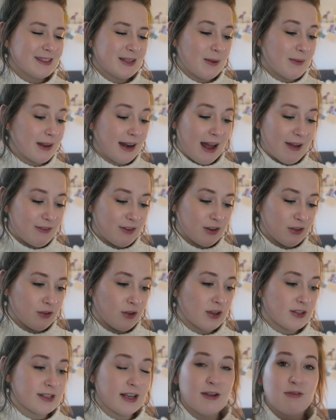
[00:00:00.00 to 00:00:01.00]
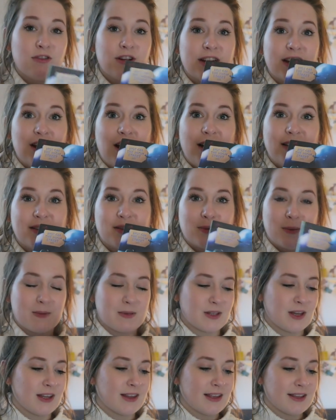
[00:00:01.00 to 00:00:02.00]
so I'm going to have a look through it because I really like this
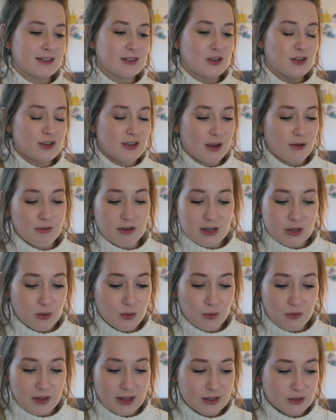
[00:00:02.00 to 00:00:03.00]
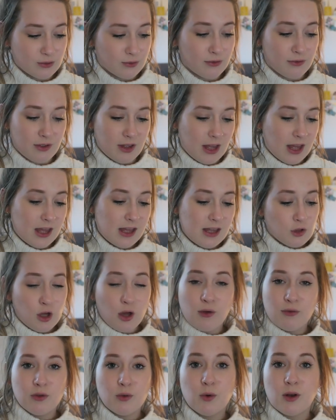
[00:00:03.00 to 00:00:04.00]
website. There's You can get really cool things off of here.
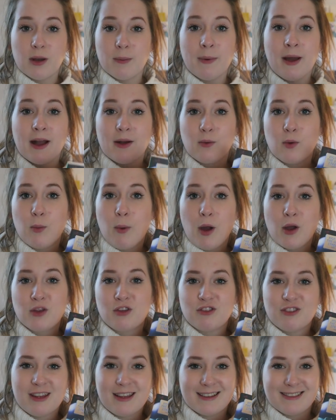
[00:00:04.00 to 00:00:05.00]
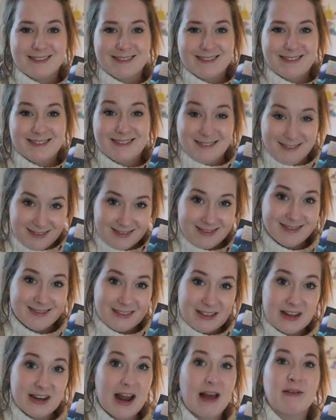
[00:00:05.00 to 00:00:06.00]
Joe, if you want it back, we'll post it.
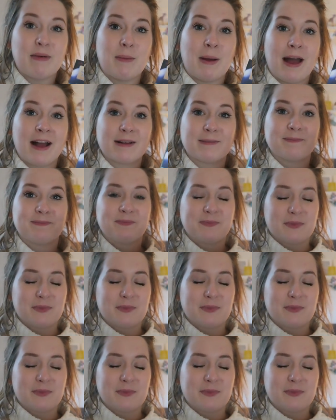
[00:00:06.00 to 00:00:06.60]
You can have it back.